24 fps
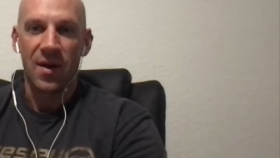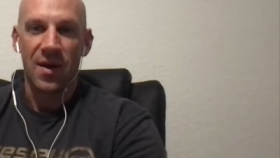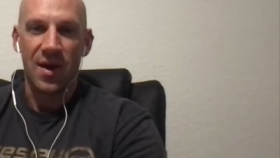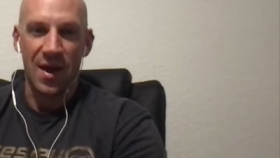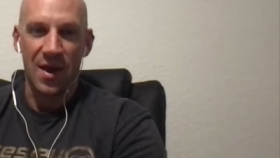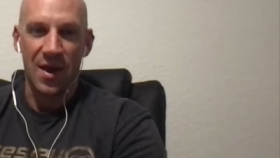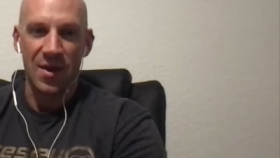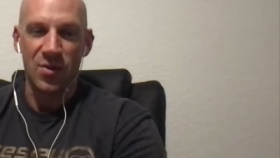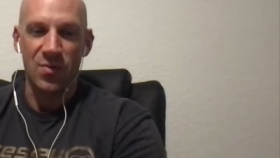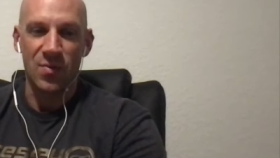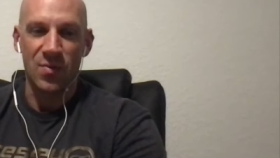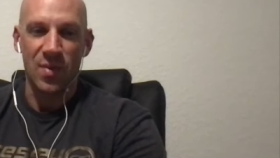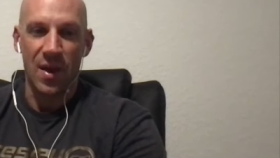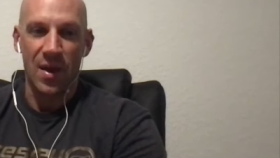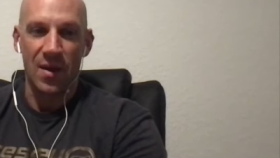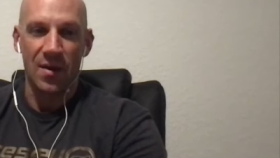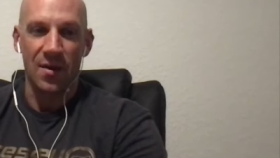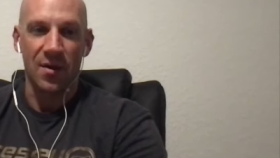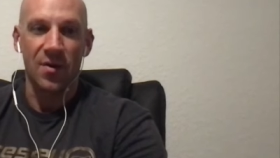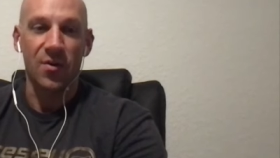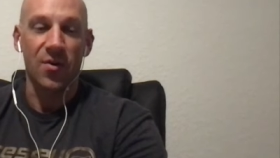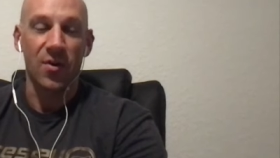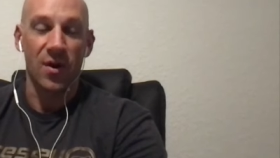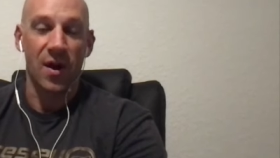and you made
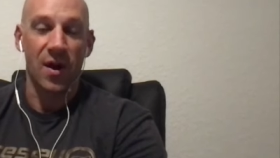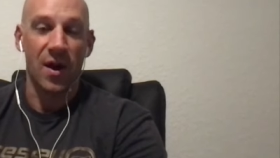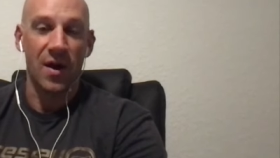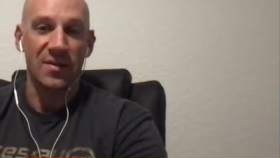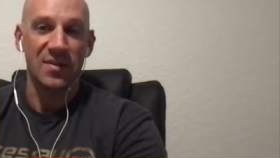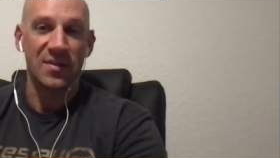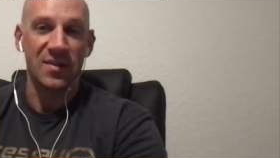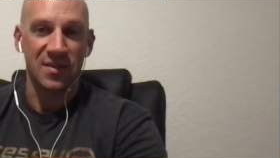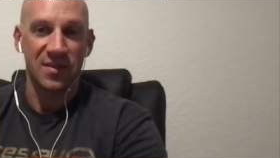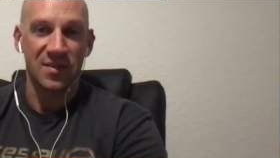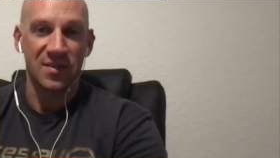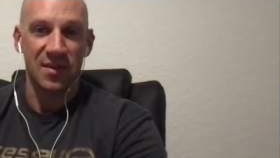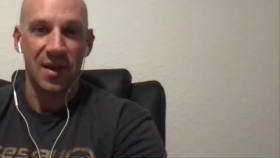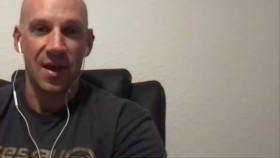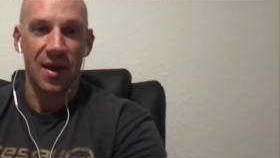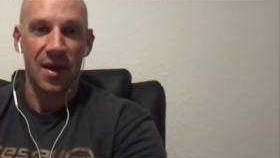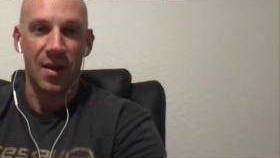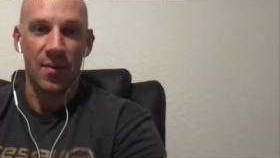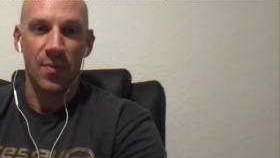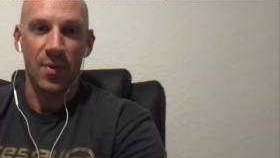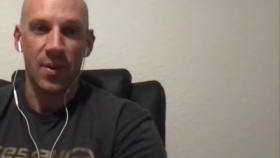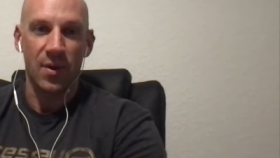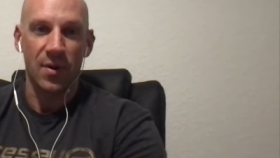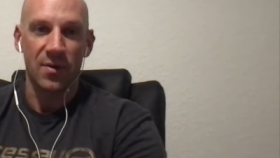a career high 69
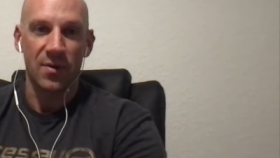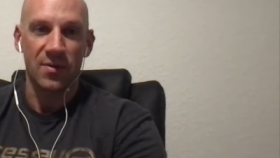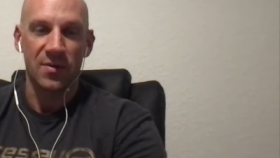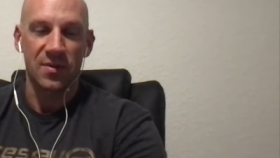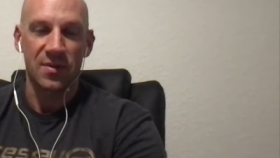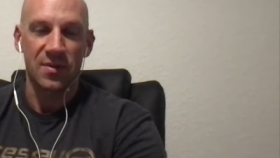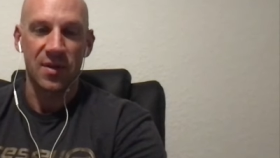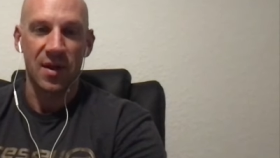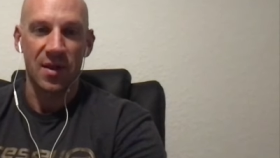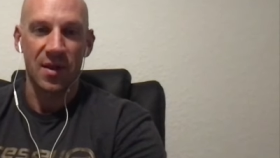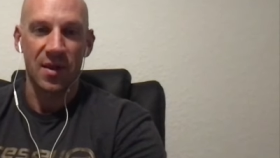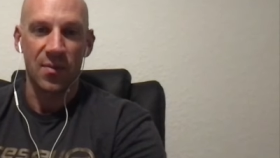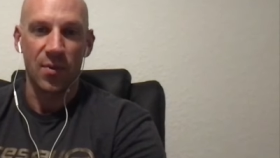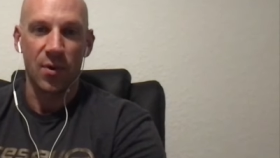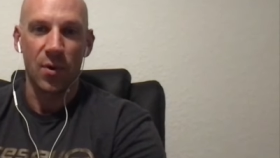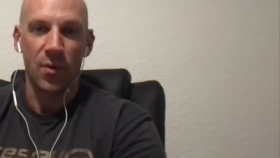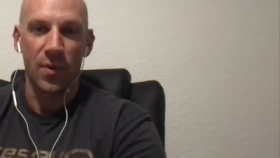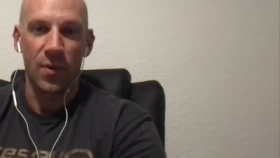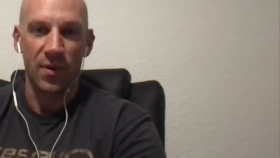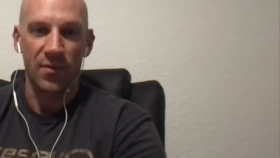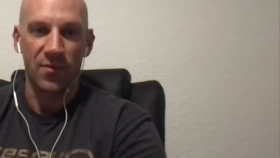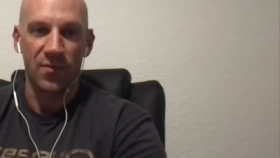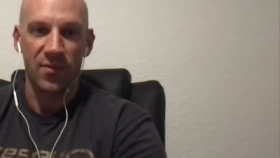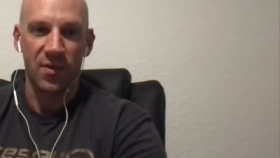appearances out of the
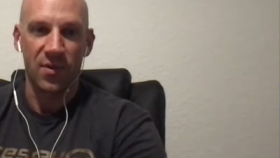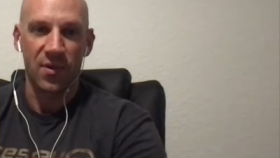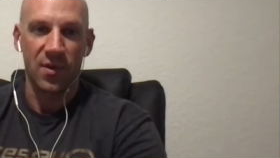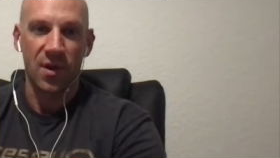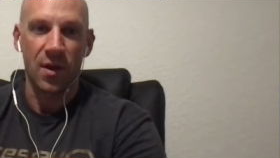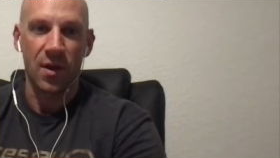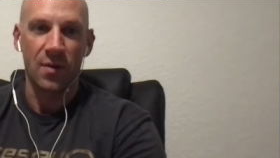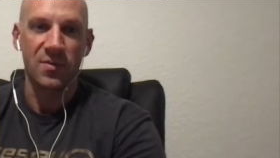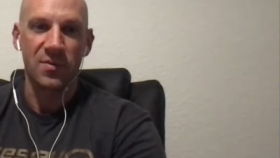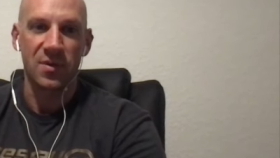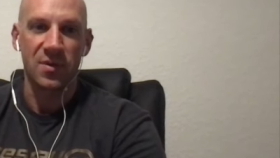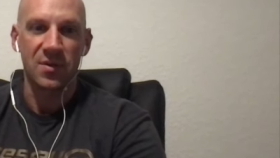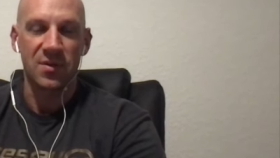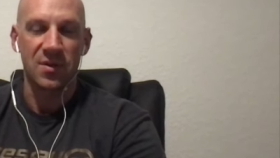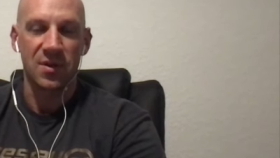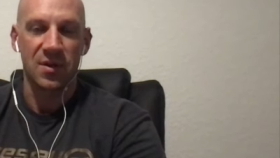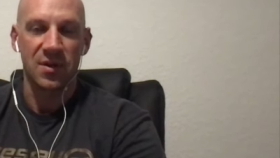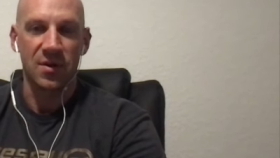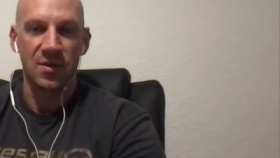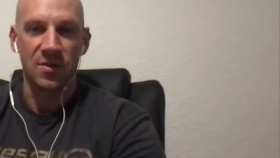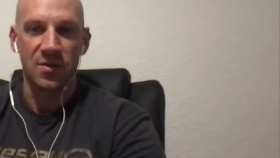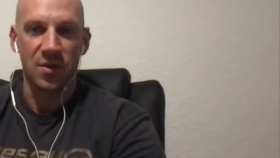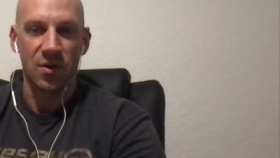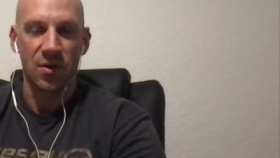bullpen for the Cubs this
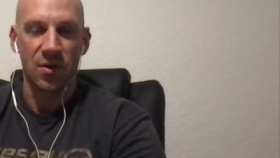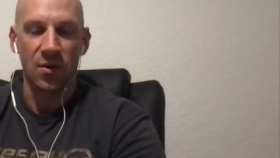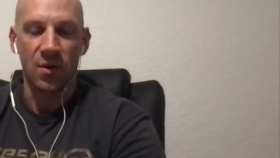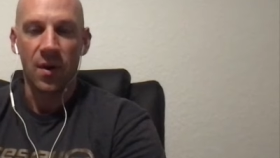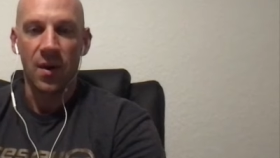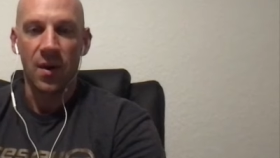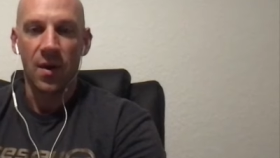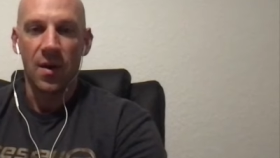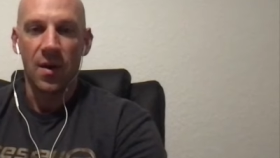year. So